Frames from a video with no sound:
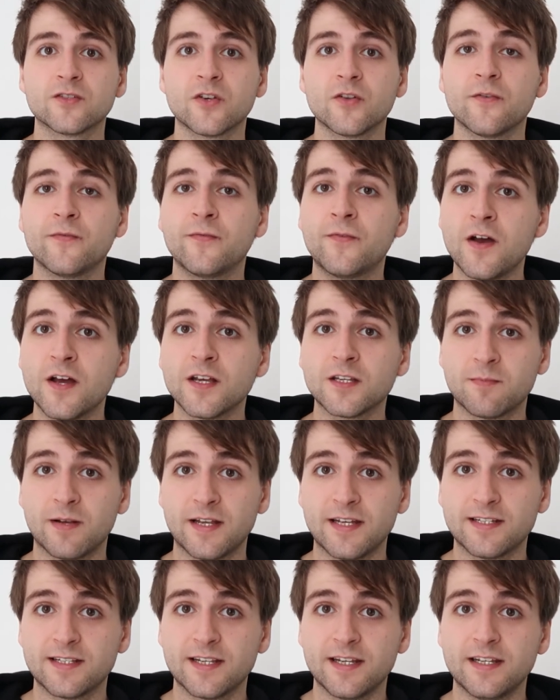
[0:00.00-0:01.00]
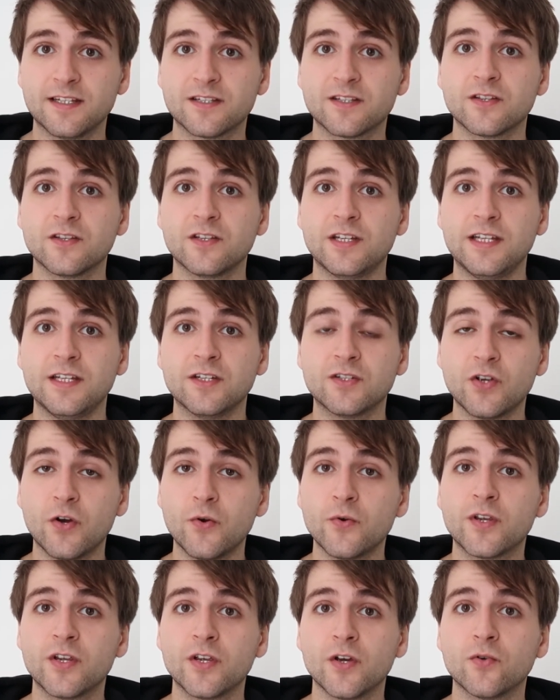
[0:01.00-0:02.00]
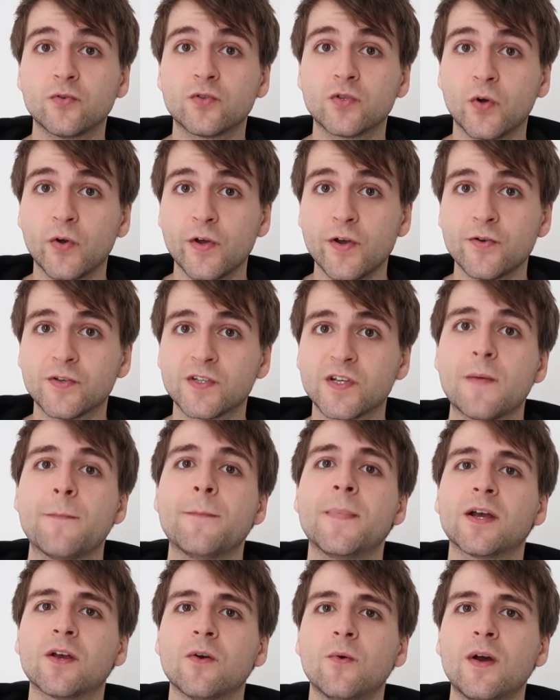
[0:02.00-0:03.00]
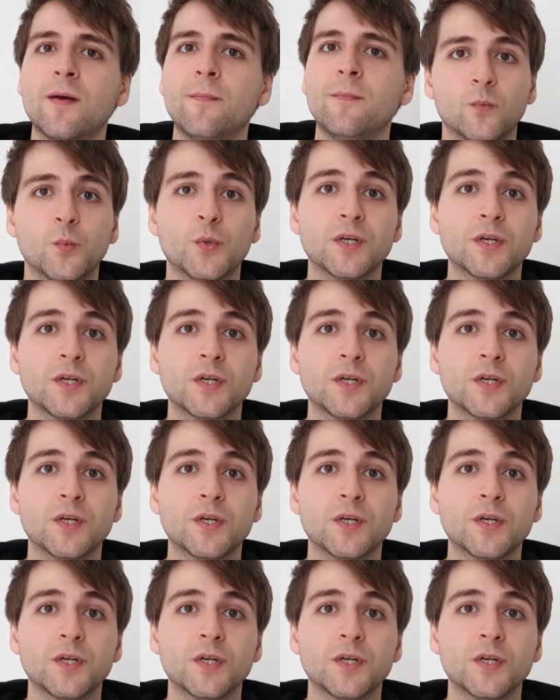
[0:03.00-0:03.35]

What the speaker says: So the first place is the Tokyo Toyota Megaweb,